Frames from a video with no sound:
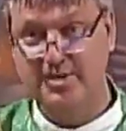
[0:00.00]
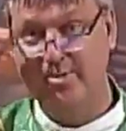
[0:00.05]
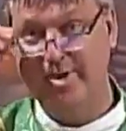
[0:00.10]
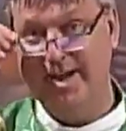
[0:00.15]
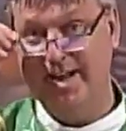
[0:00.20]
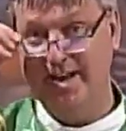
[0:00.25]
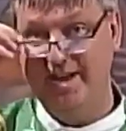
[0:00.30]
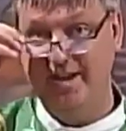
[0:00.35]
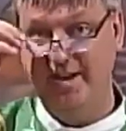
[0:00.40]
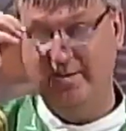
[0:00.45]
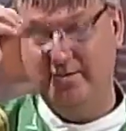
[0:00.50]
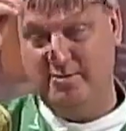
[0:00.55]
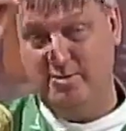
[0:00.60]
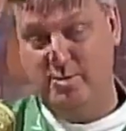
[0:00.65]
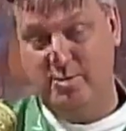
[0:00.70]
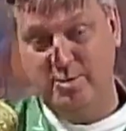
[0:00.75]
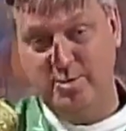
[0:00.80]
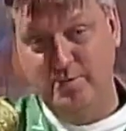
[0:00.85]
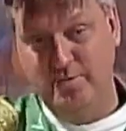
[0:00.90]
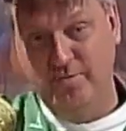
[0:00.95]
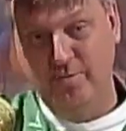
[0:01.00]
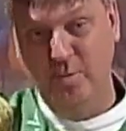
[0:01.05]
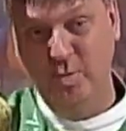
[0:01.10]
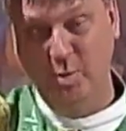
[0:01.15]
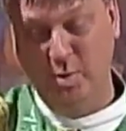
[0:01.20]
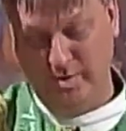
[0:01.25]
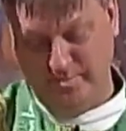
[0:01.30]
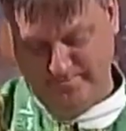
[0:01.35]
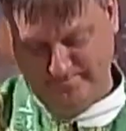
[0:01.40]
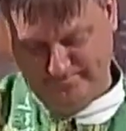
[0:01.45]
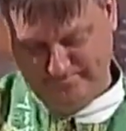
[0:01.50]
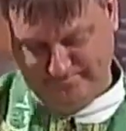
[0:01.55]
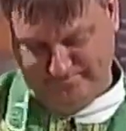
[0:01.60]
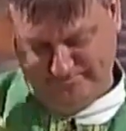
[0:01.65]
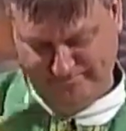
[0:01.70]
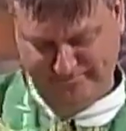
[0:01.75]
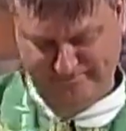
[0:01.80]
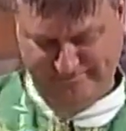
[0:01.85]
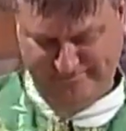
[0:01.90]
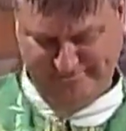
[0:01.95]
idiot or you fool.
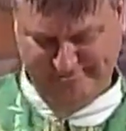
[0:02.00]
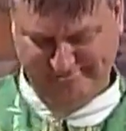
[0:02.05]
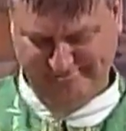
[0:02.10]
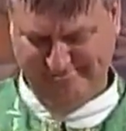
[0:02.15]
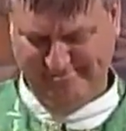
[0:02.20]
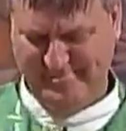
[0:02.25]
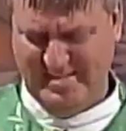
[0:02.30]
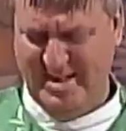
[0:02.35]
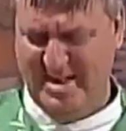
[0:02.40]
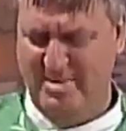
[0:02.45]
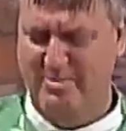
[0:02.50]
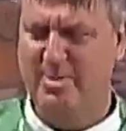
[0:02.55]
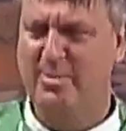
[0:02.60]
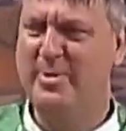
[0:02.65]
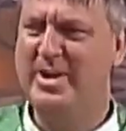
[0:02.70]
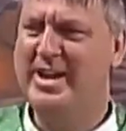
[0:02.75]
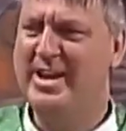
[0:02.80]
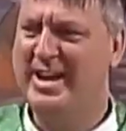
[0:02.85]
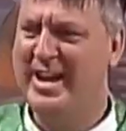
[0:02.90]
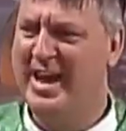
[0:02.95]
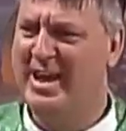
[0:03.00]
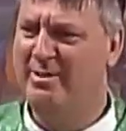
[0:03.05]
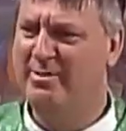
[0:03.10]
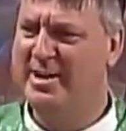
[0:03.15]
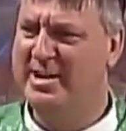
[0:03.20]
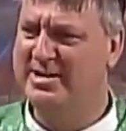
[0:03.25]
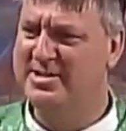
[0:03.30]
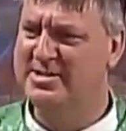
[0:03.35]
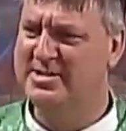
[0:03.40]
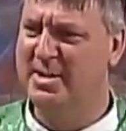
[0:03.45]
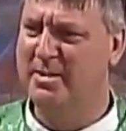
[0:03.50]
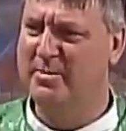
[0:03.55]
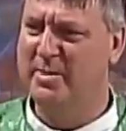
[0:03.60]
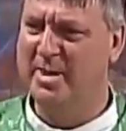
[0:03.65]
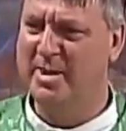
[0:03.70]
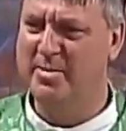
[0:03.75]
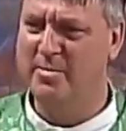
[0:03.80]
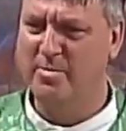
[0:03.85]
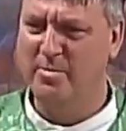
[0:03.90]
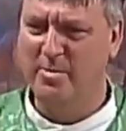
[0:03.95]
When we get angry at
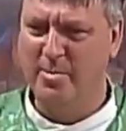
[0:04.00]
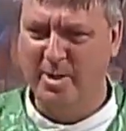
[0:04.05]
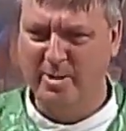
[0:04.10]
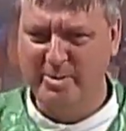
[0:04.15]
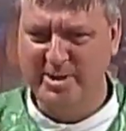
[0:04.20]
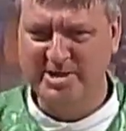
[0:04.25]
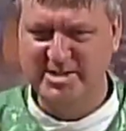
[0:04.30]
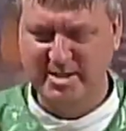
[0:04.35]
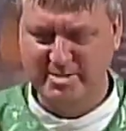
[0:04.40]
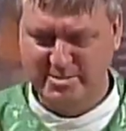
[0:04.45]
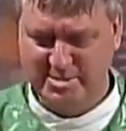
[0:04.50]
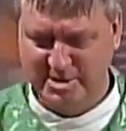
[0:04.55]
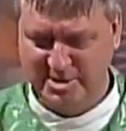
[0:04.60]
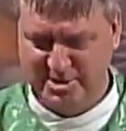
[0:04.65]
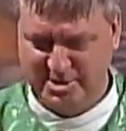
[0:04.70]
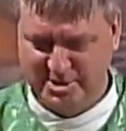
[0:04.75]
somebody, what are we tempted to